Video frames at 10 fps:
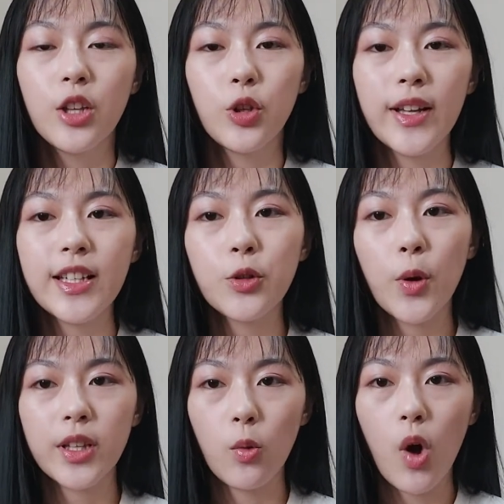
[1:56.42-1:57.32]

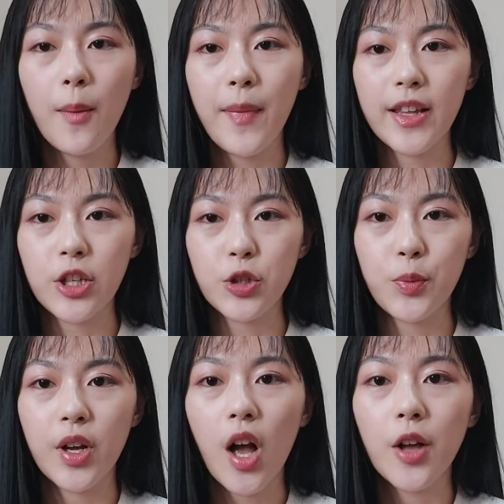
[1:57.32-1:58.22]
2021
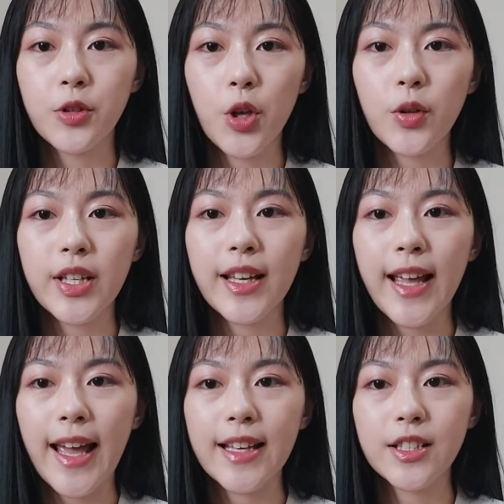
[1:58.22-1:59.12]
Management Consulting
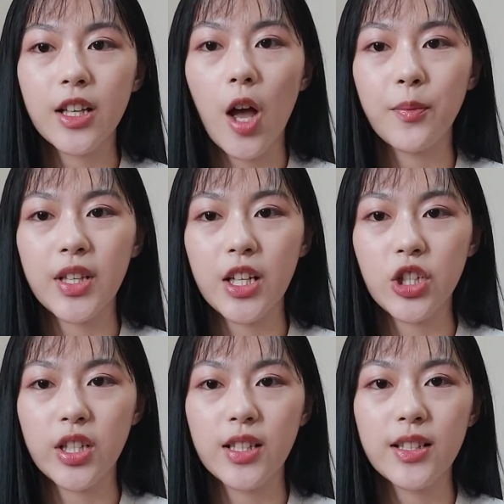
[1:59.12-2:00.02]
Case
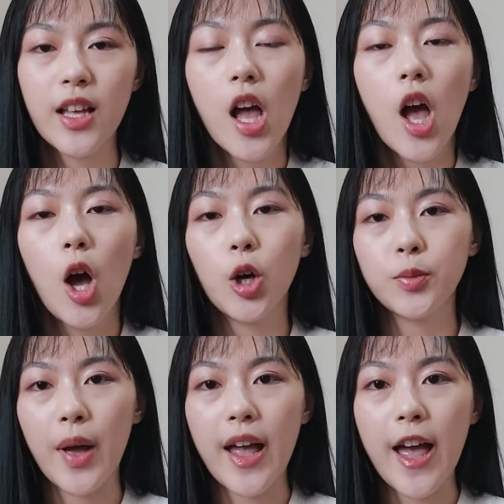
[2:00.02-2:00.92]
Competitions, held
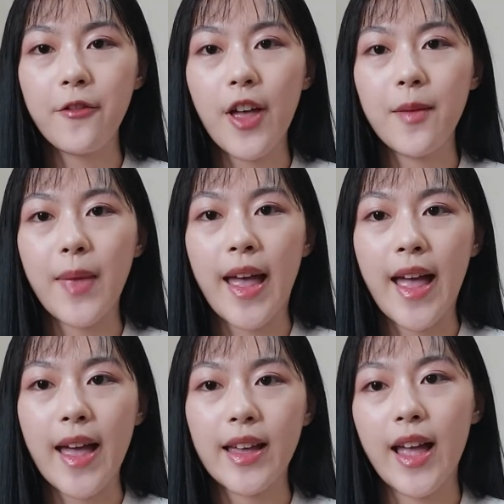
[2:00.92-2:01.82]
by
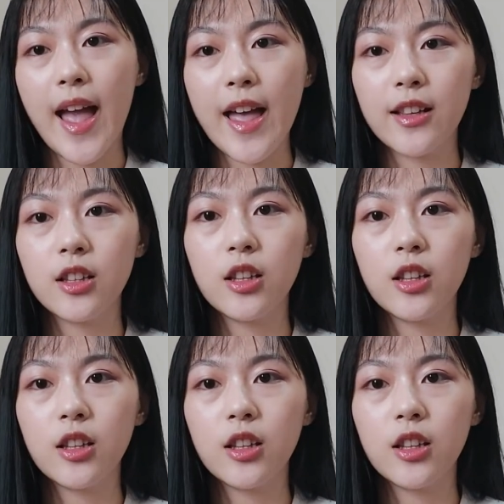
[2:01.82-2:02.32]
FMAA and